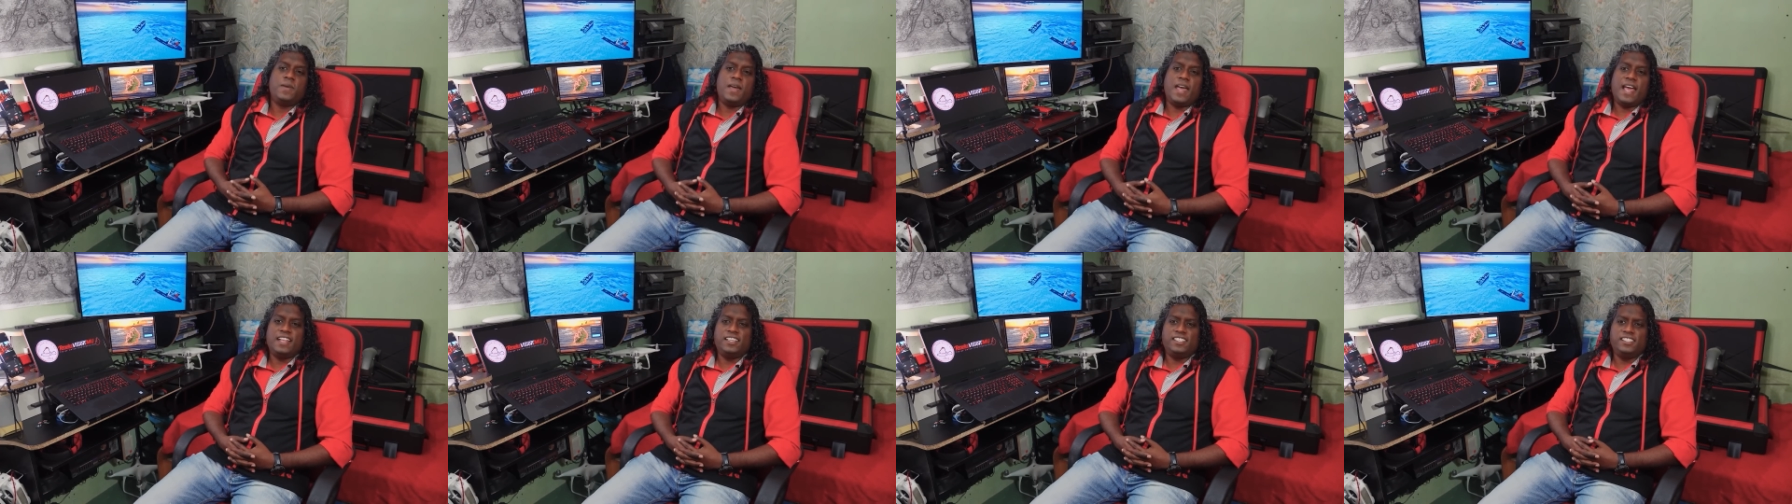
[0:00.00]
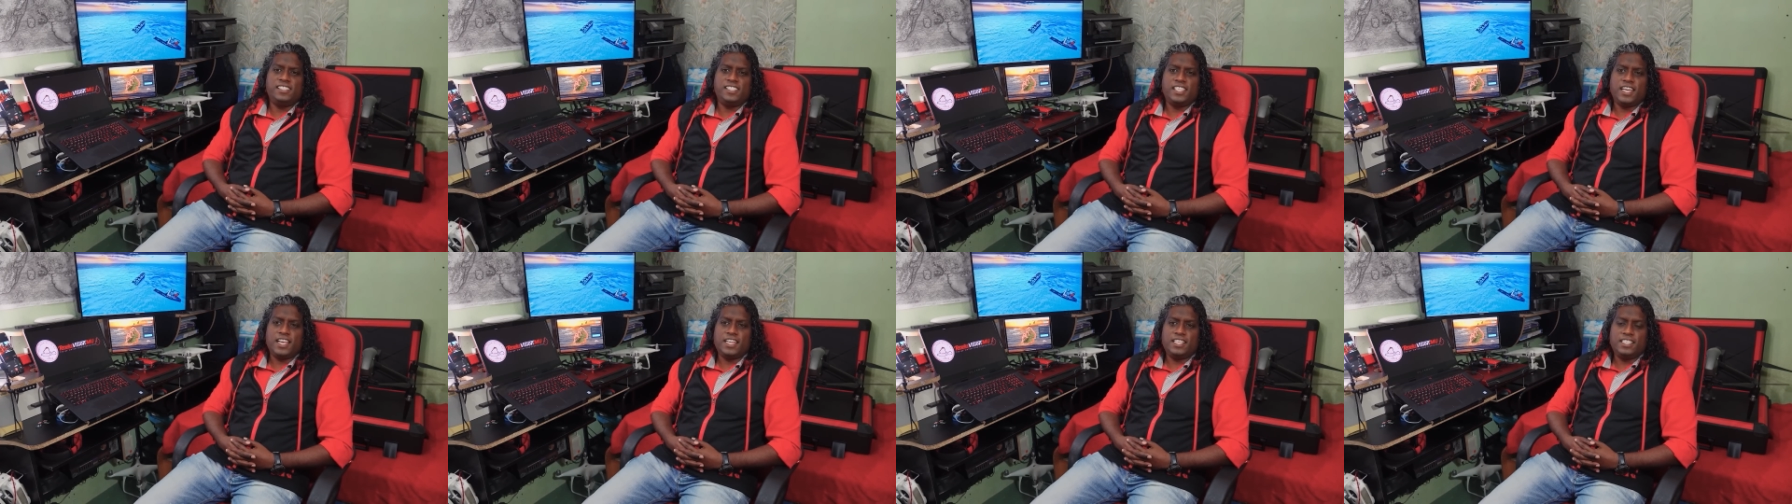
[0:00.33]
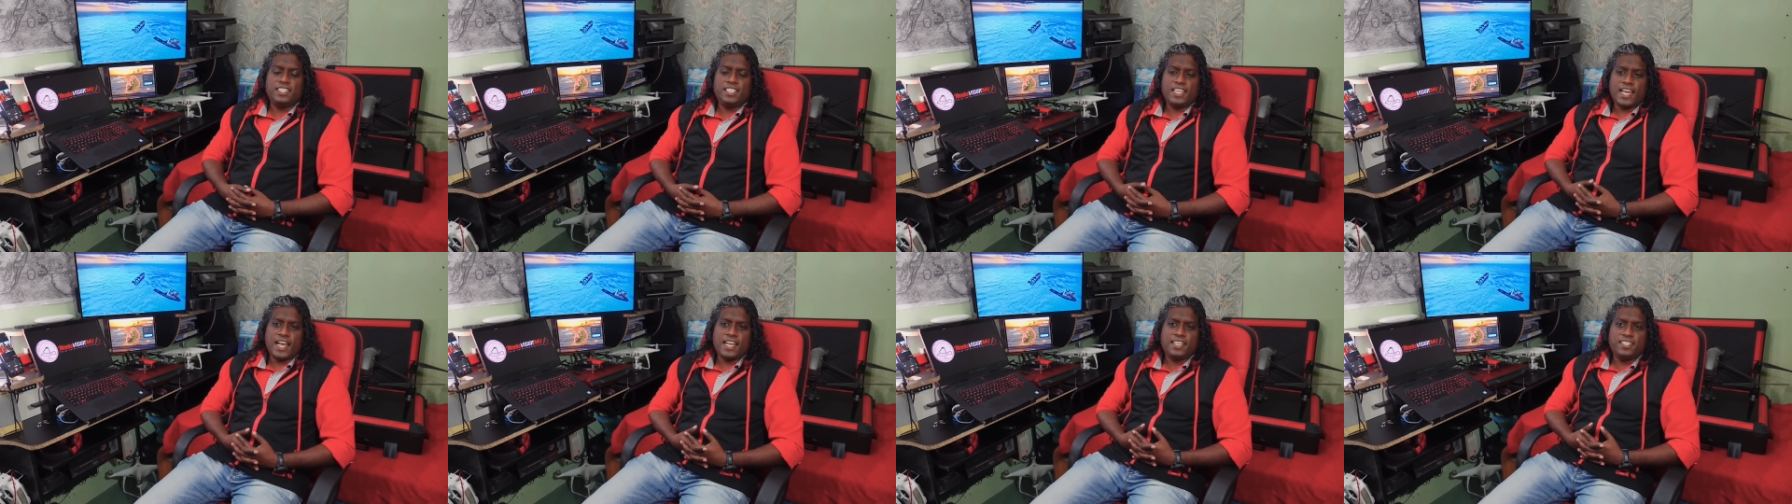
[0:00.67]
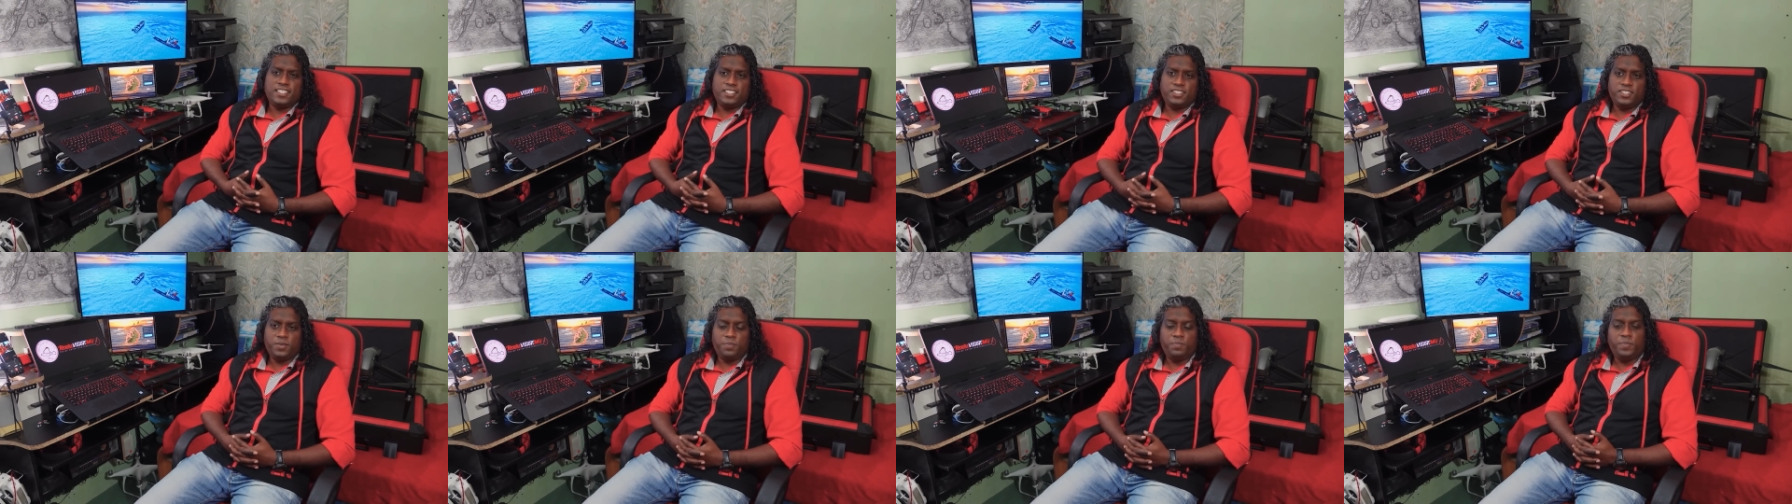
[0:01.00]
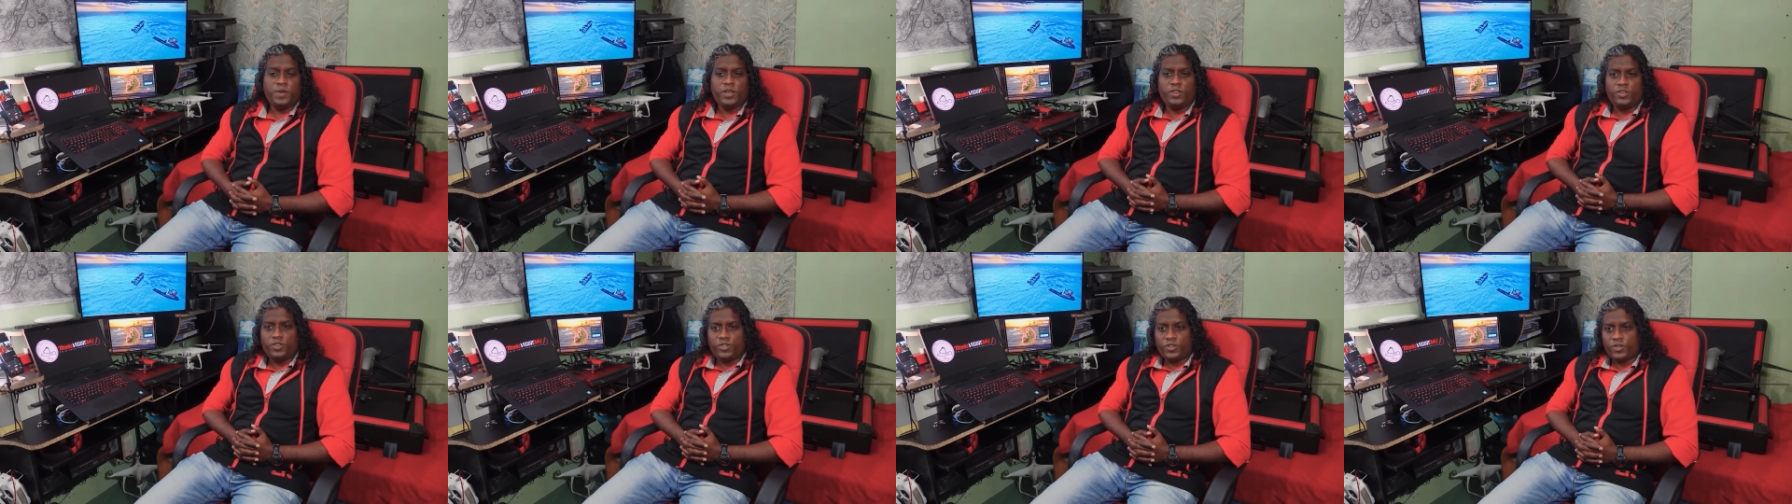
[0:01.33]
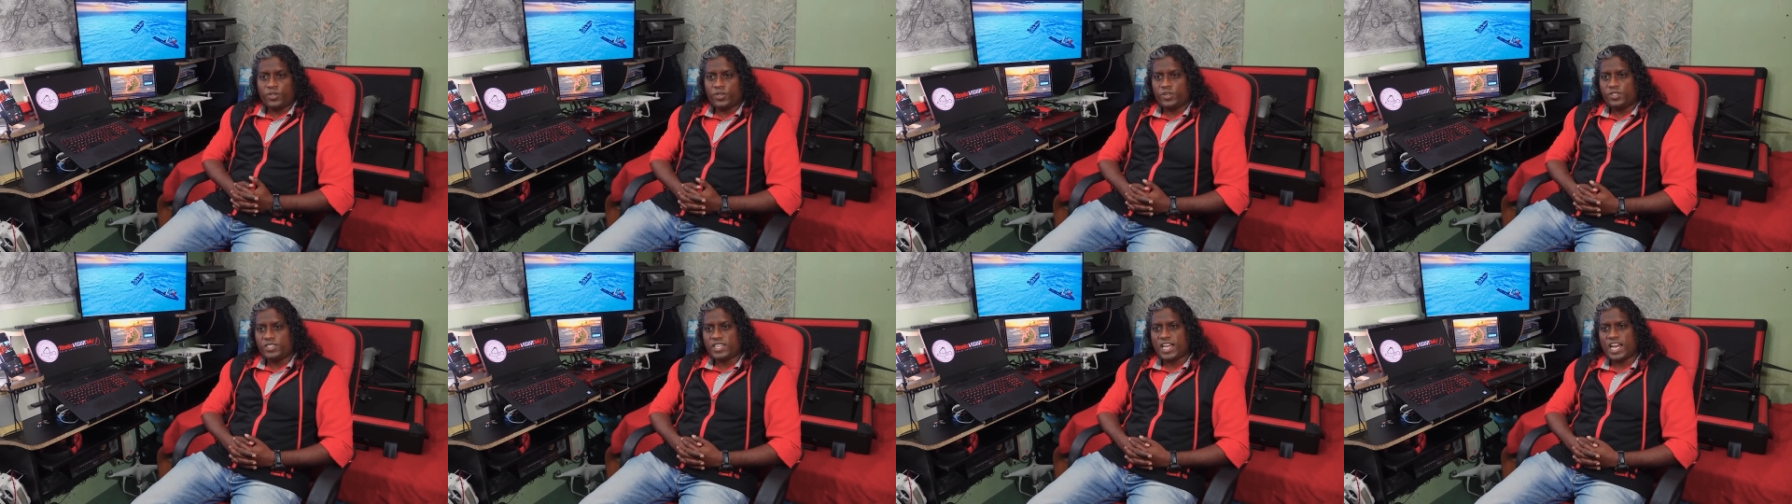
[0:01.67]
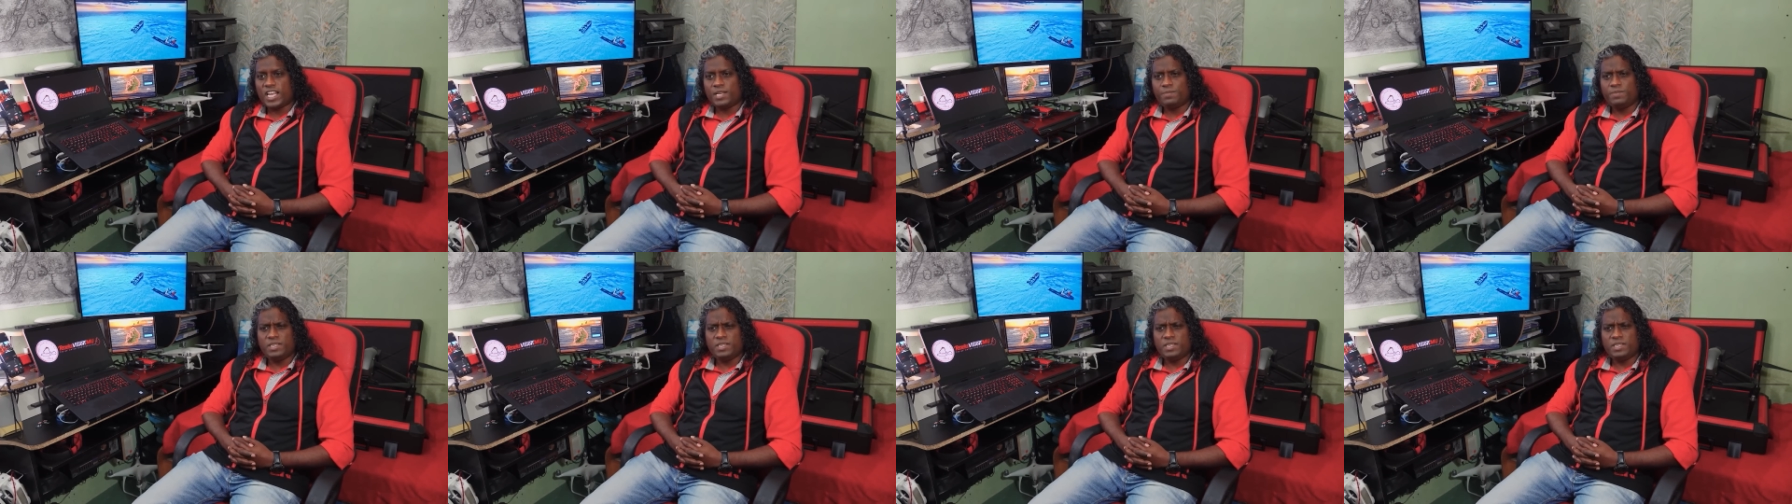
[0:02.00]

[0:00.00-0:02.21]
and said that the pictures had